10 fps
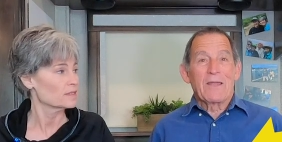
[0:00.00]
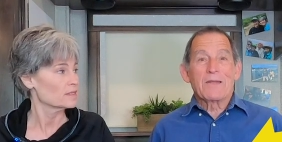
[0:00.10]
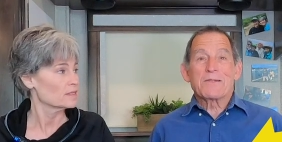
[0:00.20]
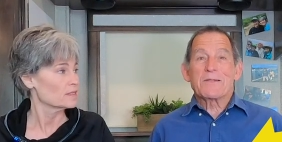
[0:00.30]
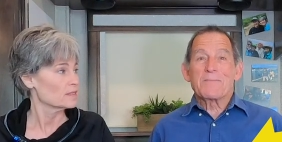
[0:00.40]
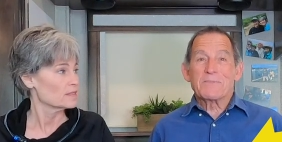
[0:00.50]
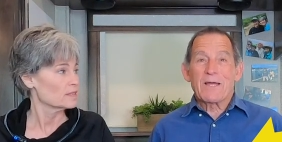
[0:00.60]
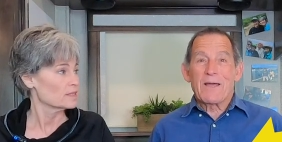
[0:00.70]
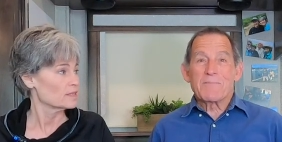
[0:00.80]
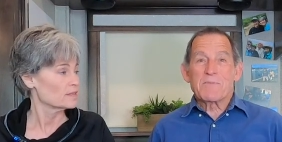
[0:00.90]
Speaker 1: And
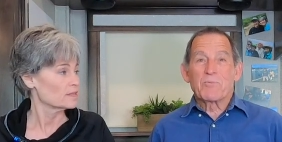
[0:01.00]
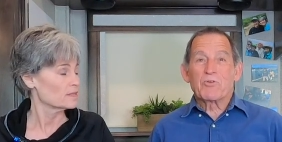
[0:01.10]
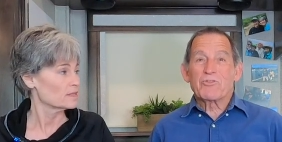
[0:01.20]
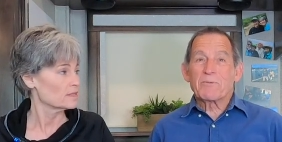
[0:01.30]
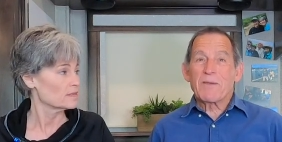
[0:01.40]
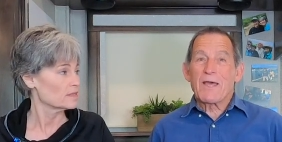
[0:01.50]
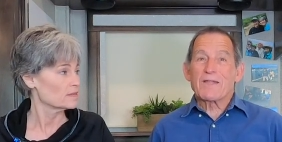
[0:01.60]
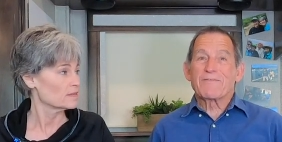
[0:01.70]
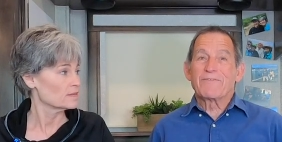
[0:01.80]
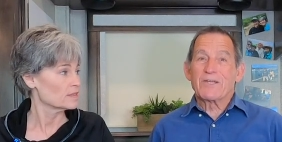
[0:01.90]
sometimes pushing
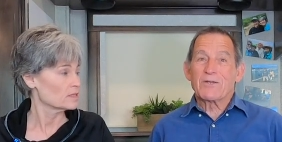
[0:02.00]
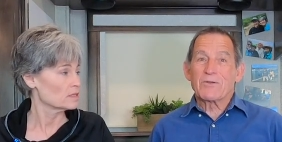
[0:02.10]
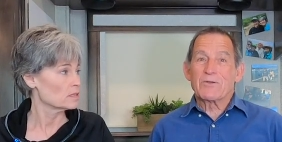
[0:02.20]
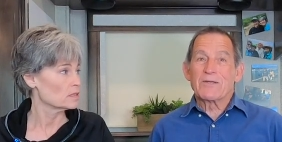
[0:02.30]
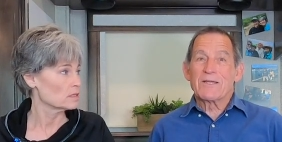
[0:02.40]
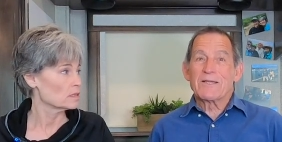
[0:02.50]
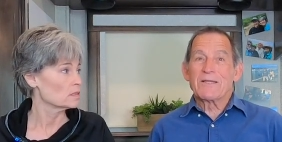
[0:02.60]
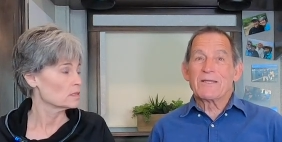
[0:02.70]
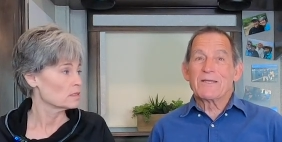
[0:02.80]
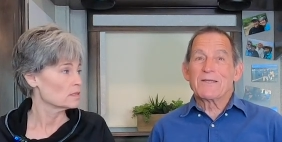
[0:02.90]
past fear
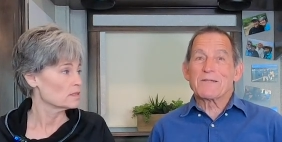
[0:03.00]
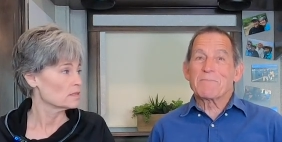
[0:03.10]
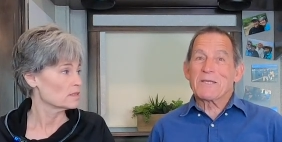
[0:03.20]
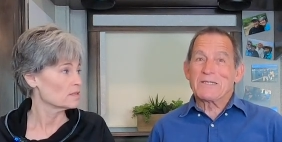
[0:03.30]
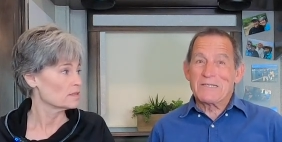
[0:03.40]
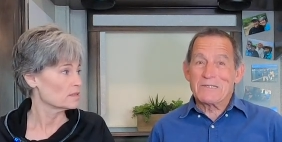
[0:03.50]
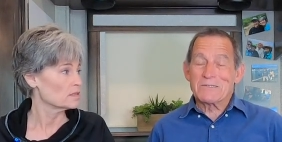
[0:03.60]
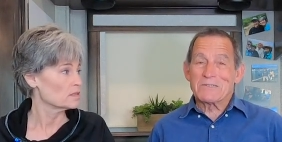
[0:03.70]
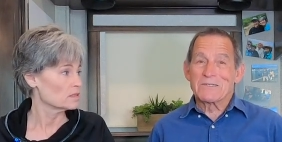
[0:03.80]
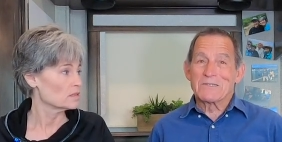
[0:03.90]
is a big
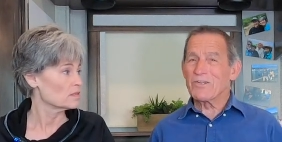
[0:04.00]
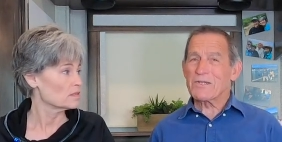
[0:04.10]
deal. We